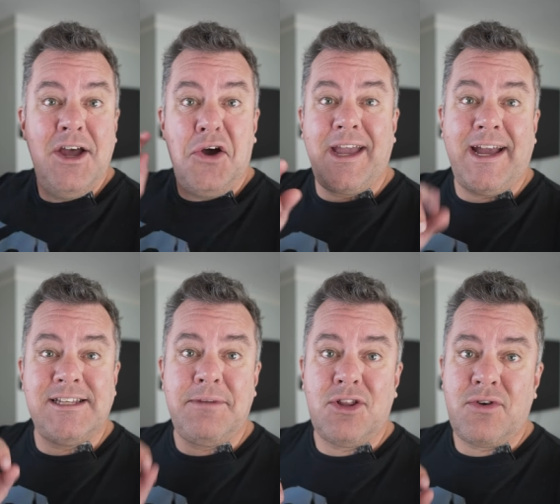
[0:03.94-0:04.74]
okay
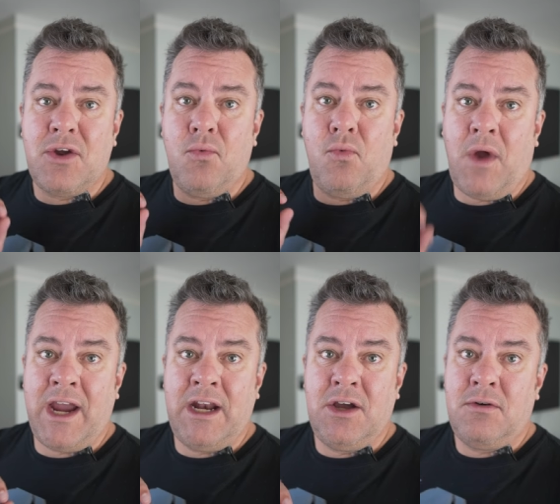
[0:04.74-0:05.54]
guys, I've been learning
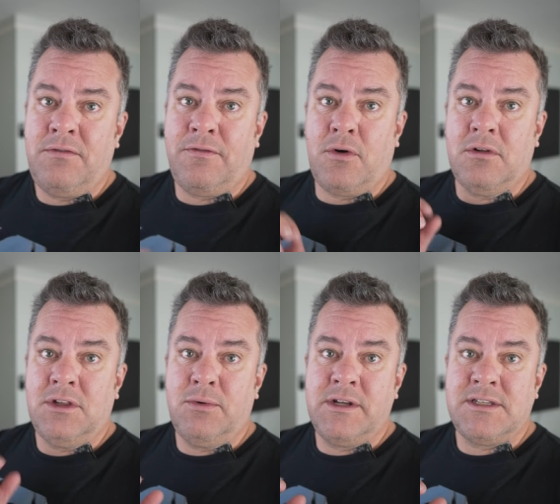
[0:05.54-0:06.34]
Rhino for
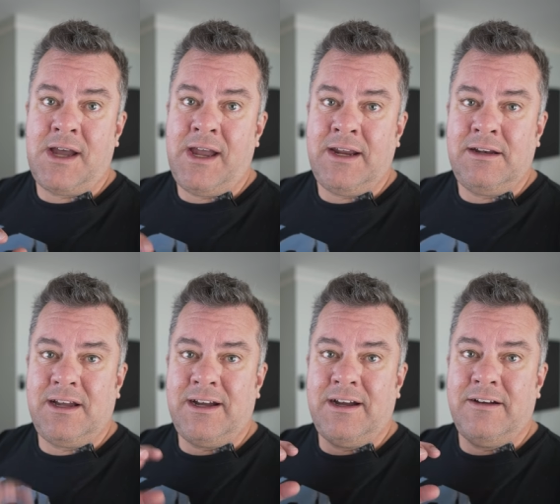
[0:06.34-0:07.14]
lure design
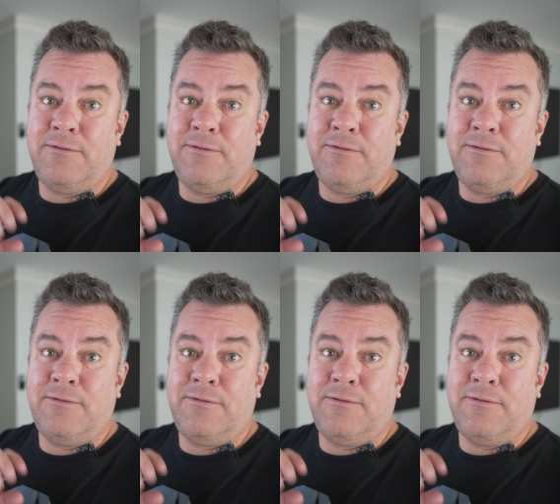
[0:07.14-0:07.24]
uh,